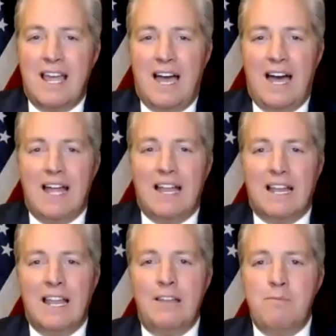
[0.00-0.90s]

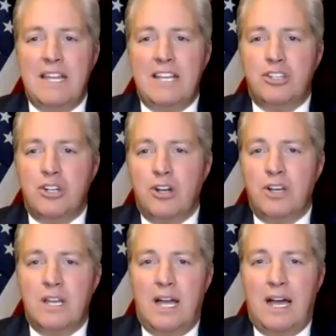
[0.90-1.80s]
Let me
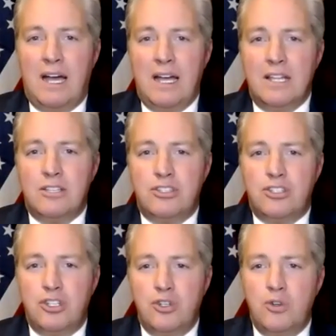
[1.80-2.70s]
turn
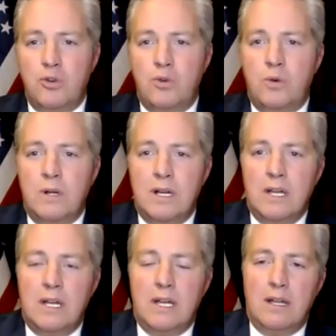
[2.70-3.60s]
to
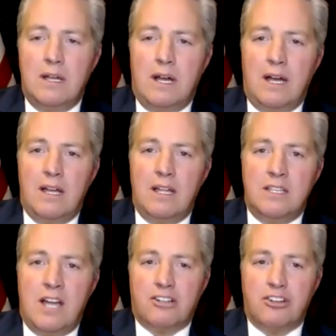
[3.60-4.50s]

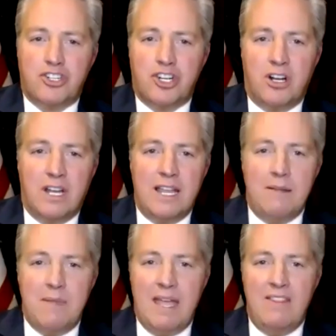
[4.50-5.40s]
Dr. Shirley,
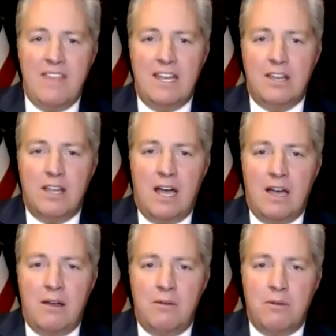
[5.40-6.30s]
and
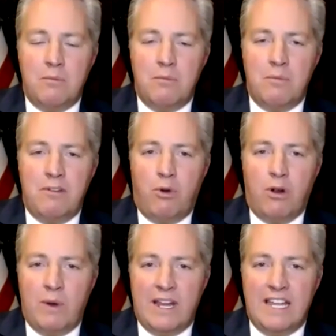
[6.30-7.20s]
then
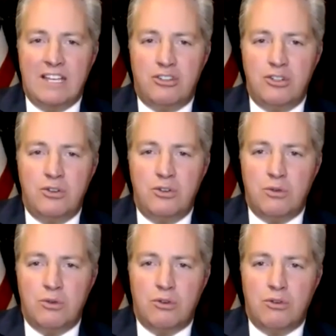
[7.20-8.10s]
before we get
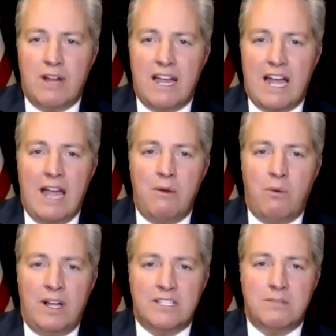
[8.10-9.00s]
to Greg, I
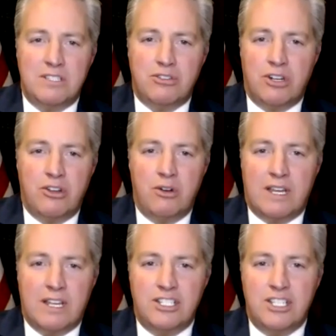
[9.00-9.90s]
want Mr.
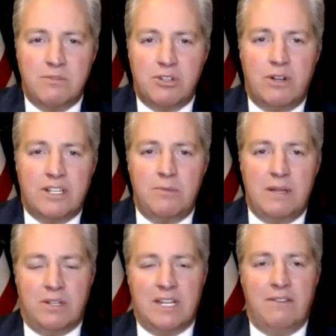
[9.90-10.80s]
Aguic, James Aguic, to be
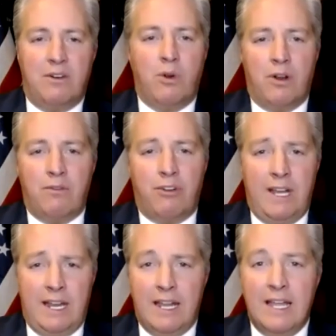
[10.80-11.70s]
able to give a word of
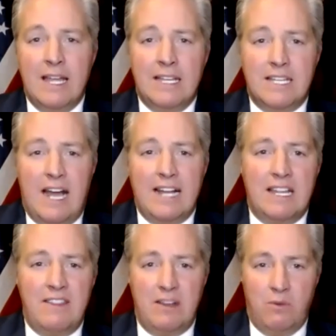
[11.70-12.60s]
greeting tonight,
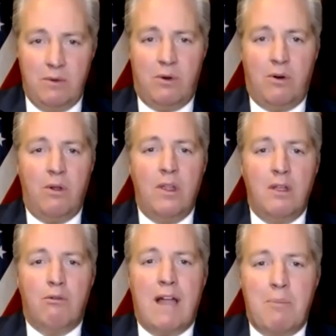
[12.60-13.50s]
and then we will
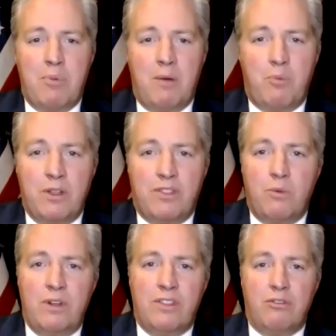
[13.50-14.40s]
wrap up
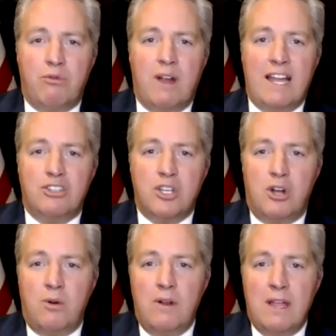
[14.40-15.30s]
with Greg.
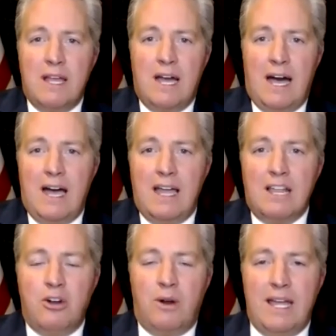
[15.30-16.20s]
So
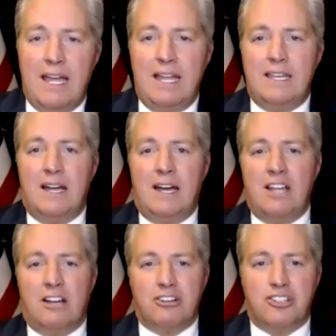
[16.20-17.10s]
go ahead,
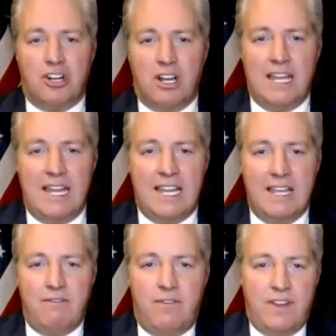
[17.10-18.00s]
Dr. Shirley, and
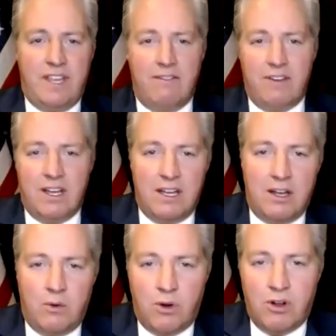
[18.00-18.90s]
give
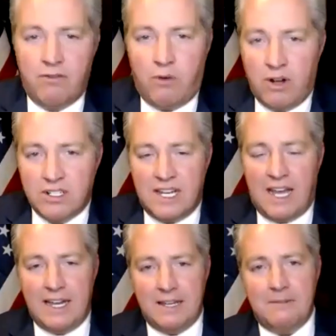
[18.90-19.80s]
a word for us
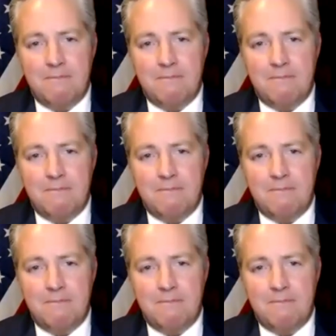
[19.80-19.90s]
tonight.